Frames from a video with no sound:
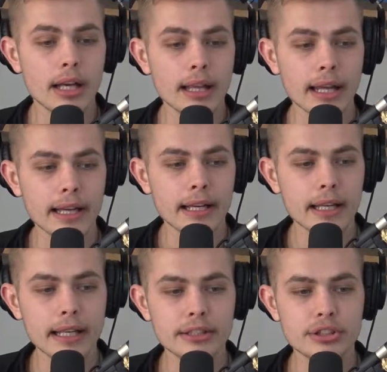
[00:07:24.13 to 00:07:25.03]
Like
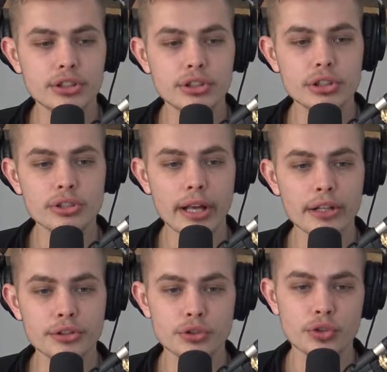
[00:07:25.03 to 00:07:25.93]
it's just
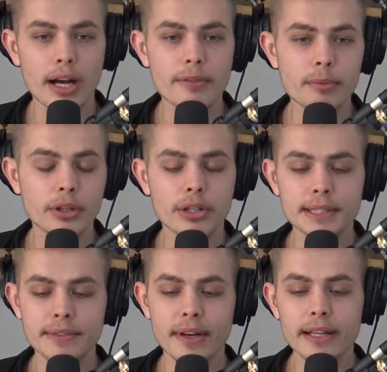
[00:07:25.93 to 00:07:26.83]
it's driving me
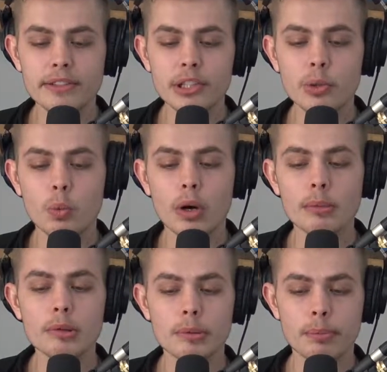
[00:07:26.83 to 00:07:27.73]
crazy. If I had to hear one
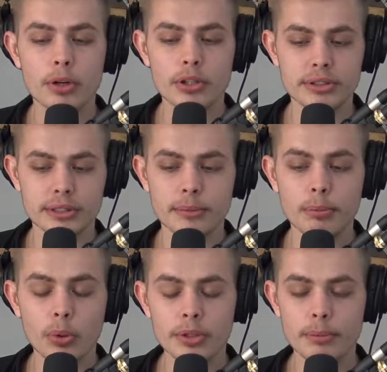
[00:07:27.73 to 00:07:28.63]
more person
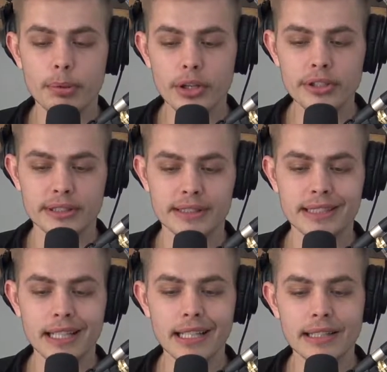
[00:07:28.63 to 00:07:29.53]
port person
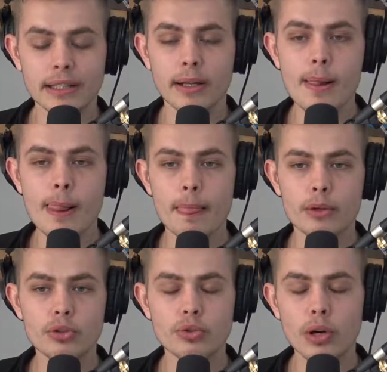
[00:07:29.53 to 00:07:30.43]
say that the
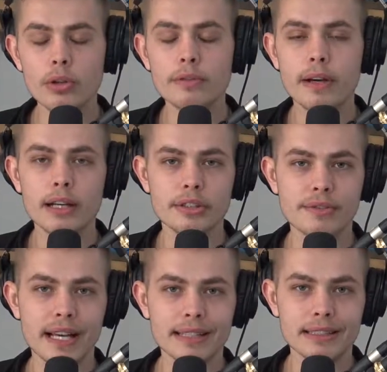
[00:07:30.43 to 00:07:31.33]
coronavirus
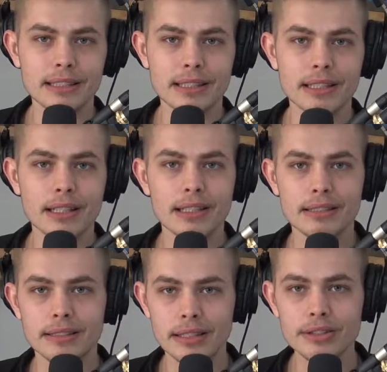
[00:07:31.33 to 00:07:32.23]
vaccine
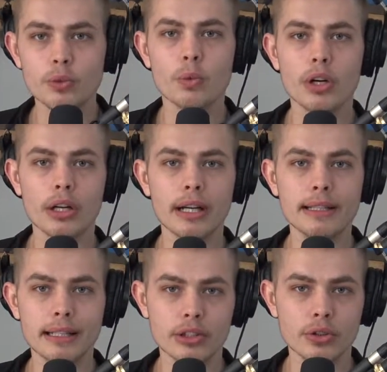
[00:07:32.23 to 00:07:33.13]
doesn't work and
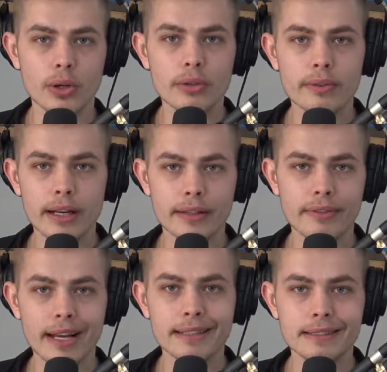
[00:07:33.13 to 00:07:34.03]
that the coronavirus
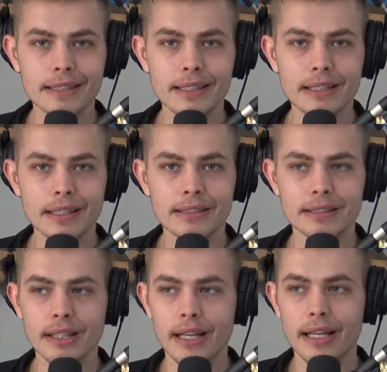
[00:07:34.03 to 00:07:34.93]
vaccine is
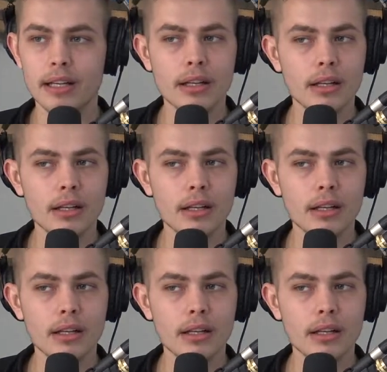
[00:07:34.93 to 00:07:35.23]
like